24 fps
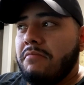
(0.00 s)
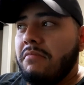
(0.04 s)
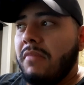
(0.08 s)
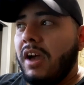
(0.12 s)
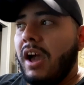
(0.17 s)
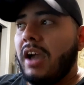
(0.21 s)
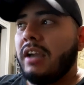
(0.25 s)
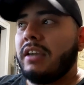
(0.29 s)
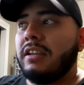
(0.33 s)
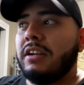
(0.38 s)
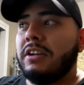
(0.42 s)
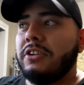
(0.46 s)

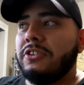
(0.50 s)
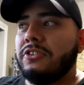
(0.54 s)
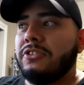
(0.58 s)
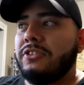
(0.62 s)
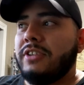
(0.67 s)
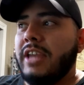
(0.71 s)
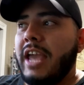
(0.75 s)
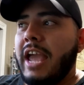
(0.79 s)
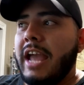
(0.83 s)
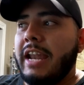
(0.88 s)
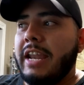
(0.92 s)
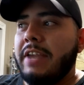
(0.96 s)
I can
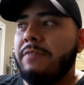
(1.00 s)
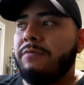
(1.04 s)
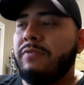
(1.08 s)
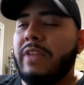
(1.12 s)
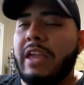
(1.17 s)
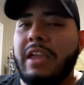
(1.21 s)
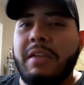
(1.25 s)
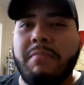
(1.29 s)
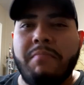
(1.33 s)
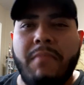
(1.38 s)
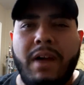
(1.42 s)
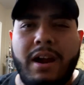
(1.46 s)
understand if
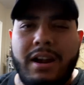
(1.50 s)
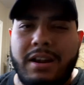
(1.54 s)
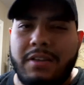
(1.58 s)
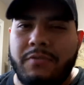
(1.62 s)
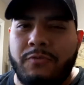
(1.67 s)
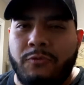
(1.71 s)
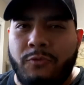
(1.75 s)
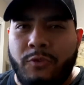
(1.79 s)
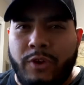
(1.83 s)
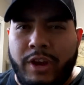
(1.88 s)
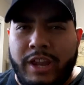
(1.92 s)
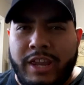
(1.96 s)
they might
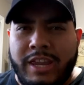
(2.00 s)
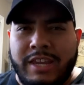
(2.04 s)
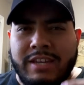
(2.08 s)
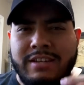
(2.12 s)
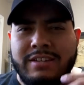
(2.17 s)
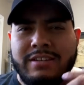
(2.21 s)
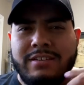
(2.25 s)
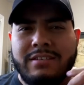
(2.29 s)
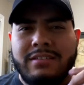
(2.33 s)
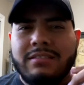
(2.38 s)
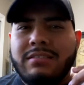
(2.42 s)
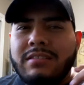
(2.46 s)
have
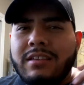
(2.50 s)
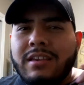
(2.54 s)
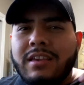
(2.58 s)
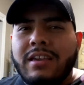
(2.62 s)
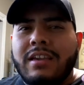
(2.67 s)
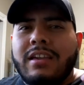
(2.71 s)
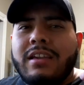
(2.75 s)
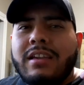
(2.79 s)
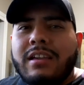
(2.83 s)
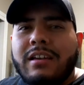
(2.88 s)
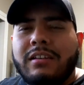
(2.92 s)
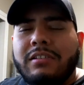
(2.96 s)
written
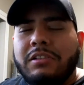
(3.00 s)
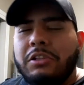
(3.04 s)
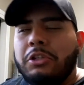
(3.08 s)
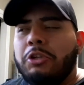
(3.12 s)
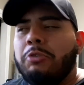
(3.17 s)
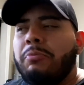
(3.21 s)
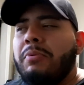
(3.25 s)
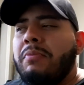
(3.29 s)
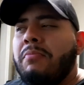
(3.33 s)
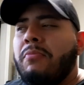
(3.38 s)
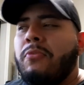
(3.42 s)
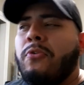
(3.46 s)
a
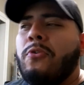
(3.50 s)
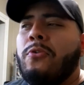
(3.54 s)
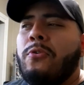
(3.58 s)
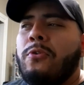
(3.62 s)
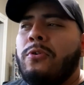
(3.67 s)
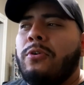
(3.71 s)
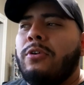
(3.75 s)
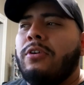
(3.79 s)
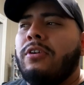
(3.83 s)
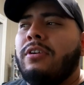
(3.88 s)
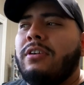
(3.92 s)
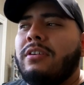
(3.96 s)
little bit
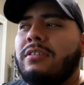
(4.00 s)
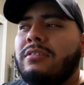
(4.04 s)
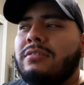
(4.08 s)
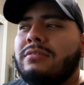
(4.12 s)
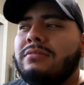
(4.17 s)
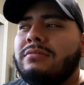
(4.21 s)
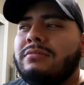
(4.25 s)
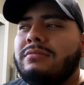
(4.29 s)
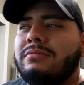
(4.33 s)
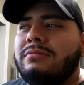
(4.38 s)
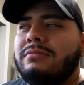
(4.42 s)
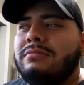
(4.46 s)
more
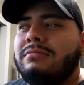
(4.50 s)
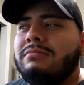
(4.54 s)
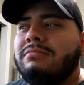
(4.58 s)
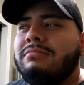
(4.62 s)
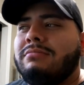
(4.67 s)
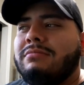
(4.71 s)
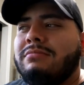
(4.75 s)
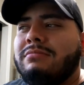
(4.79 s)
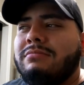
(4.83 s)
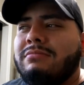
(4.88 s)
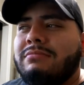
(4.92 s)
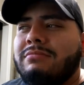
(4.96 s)

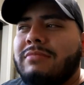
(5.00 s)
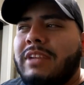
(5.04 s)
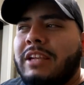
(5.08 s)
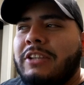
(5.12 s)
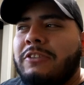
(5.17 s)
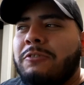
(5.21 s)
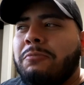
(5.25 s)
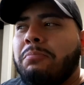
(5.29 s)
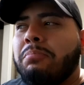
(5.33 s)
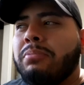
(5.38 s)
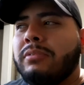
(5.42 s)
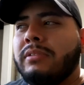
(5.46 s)

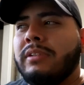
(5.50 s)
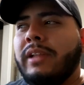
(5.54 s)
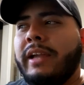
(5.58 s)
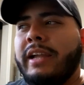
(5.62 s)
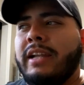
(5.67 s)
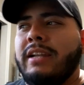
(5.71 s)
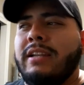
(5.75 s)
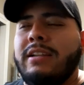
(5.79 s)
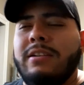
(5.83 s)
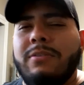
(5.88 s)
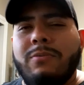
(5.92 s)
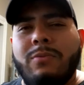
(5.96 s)

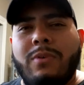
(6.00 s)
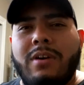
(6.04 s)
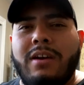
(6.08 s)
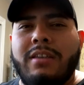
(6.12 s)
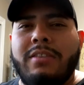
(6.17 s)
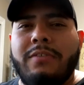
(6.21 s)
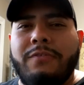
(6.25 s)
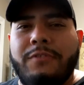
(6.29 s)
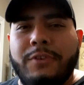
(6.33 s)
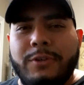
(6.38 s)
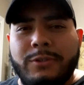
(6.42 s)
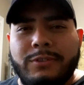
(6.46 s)
explaining why
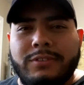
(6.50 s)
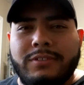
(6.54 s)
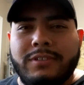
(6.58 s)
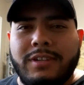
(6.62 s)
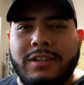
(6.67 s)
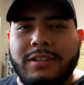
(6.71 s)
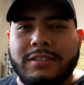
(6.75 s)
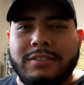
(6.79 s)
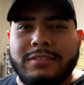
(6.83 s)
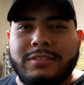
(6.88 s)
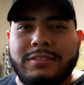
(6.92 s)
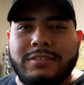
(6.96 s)
the food
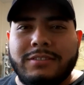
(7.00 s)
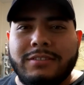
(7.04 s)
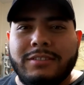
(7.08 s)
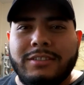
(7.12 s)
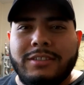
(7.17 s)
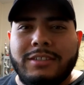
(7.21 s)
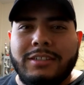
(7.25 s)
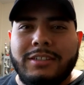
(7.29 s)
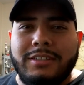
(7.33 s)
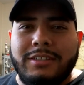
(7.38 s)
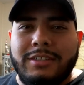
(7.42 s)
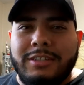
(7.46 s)
sucks,
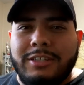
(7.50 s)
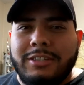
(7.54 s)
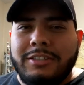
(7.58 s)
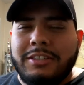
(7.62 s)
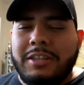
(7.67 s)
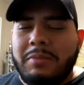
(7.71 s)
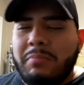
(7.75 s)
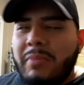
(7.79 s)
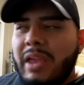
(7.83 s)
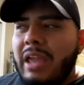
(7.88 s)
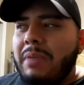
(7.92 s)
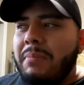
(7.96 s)

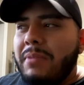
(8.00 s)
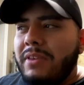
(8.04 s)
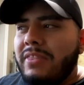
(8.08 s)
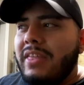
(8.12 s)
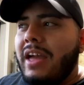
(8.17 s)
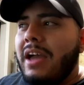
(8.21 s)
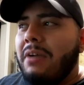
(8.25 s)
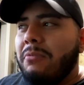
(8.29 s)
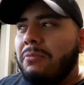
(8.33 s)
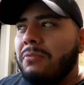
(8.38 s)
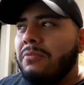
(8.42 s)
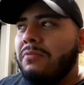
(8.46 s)
then maybe
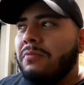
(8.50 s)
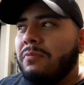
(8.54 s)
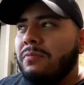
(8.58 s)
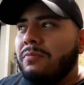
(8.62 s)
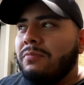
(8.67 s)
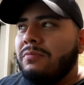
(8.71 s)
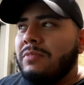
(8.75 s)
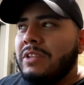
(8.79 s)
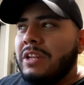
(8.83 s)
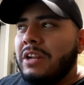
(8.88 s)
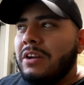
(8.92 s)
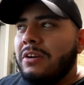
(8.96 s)
that,
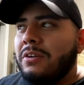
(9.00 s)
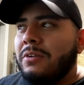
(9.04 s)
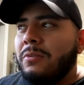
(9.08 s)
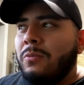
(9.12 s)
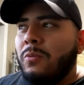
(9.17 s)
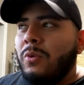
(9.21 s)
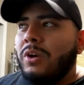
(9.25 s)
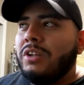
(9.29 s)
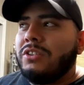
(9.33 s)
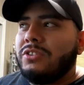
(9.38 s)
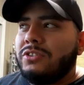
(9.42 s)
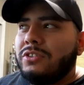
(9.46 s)
you know,
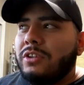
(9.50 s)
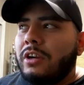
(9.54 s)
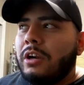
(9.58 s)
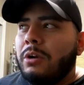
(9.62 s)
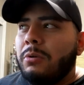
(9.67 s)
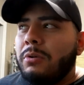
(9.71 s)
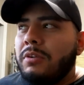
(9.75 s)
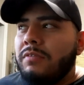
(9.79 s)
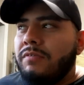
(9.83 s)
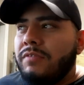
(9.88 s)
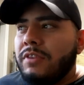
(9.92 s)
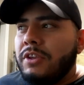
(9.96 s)

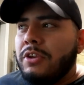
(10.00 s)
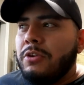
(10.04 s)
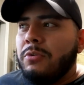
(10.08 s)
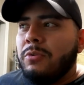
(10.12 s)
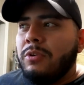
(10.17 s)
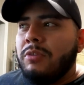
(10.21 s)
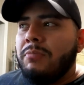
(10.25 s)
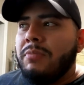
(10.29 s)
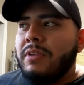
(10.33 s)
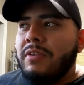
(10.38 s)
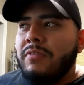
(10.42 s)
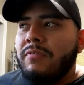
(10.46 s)
one-star review
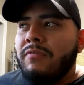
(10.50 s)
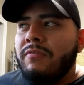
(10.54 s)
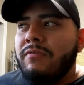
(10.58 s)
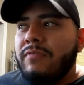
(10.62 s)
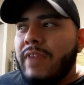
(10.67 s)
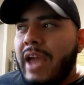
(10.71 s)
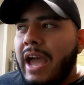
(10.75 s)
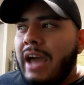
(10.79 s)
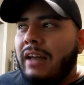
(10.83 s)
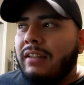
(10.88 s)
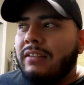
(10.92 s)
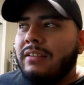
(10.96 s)
would be
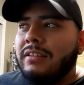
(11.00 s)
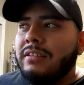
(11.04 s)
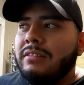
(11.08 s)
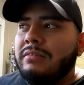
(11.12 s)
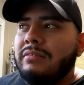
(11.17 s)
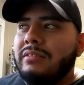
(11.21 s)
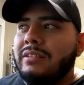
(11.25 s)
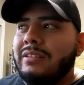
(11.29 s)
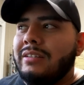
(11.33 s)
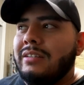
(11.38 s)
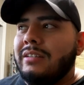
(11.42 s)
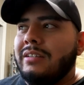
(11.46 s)
valid.
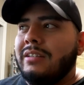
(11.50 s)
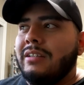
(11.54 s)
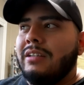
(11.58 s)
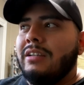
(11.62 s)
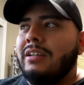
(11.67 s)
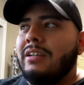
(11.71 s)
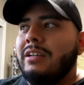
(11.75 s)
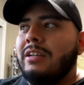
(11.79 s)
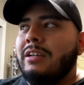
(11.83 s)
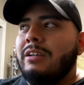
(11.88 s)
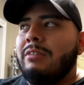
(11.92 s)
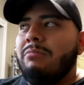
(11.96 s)

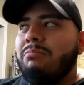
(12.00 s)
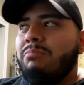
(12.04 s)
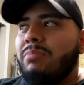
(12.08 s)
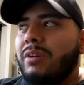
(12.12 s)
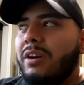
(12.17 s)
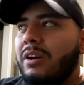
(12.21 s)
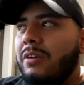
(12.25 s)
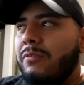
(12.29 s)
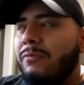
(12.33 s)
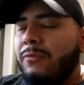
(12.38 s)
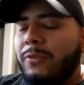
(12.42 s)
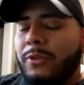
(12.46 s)

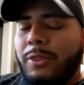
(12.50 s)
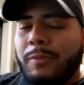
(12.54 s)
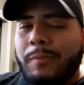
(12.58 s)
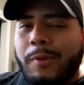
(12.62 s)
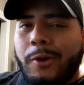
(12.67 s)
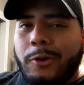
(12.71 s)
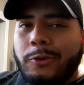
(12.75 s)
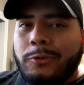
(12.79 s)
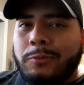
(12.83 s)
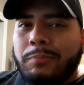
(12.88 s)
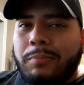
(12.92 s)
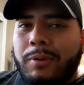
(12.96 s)
But for the
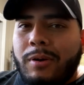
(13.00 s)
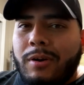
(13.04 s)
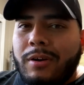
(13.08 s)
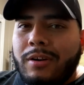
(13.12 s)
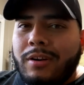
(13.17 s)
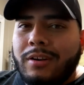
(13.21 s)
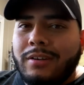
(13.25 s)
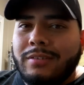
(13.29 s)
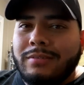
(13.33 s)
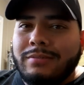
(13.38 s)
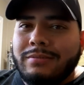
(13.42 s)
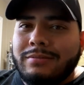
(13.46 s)
most
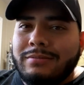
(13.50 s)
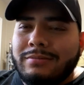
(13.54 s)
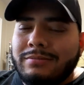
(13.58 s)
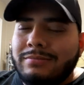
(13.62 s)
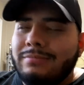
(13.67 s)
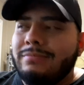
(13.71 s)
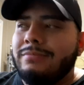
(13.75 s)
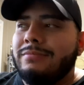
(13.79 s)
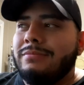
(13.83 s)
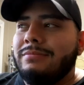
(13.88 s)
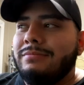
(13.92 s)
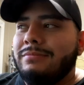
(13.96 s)
part,
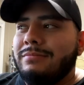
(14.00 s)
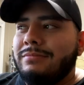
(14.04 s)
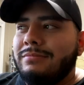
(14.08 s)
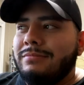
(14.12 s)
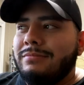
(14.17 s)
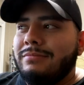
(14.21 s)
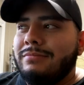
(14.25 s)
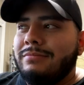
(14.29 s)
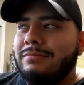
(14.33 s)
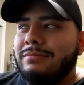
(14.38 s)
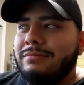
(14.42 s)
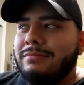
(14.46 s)

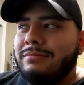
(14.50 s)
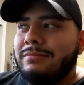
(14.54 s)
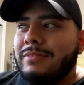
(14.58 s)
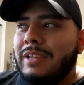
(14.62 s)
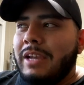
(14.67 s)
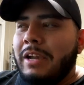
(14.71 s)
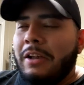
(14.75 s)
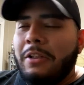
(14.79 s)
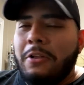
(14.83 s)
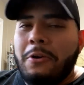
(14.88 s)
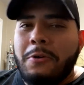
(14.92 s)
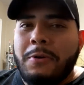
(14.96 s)

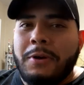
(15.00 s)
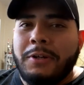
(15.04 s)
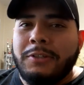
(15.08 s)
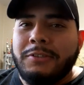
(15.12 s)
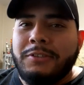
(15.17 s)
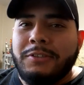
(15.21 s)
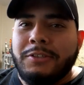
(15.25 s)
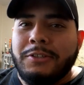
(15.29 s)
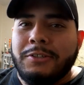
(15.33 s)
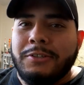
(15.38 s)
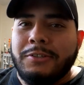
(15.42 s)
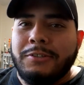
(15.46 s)

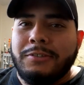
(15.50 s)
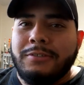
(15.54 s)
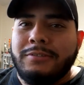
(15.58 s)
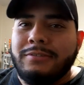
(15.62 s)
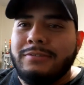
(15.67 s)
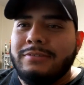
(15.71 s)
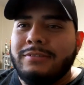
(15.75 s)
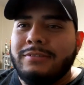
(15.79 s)
LOL2,